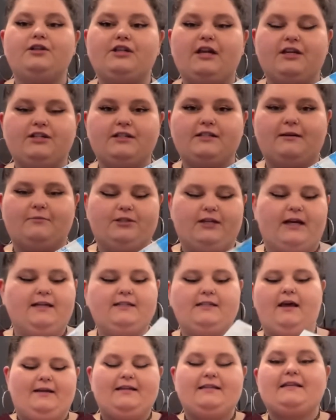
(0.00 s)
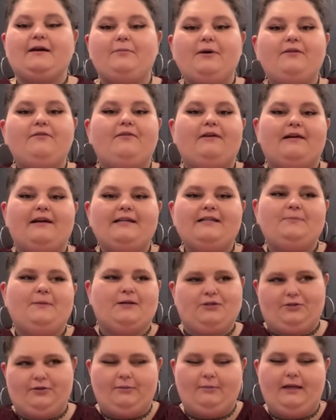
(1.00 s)
change of subject. Someone very
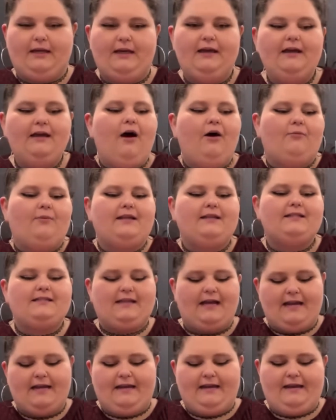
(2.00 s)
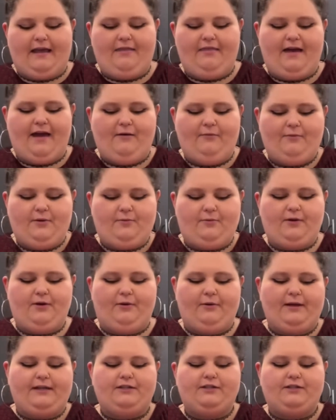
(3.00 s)
special to me. We decided that we were going